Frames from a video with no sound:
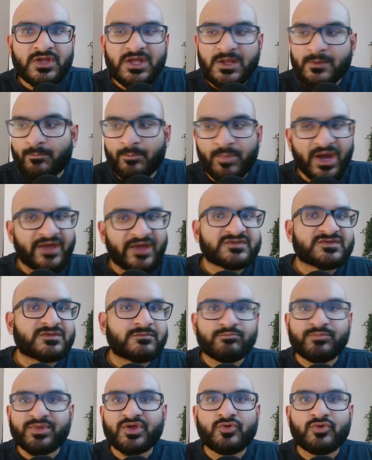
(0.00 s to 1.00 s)
Buy
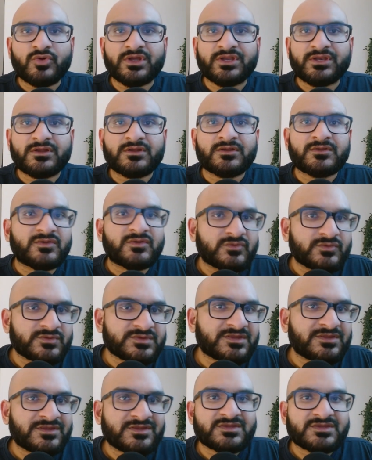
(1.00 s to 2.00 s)
some Bitcoin
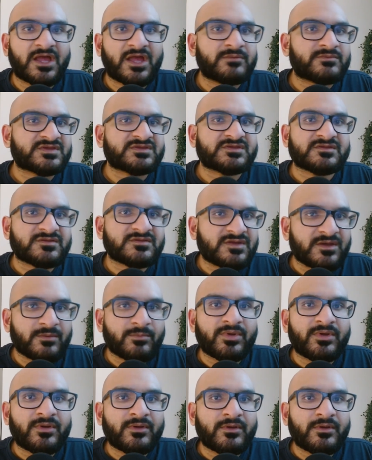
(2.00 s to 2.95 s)
using these times as a dip.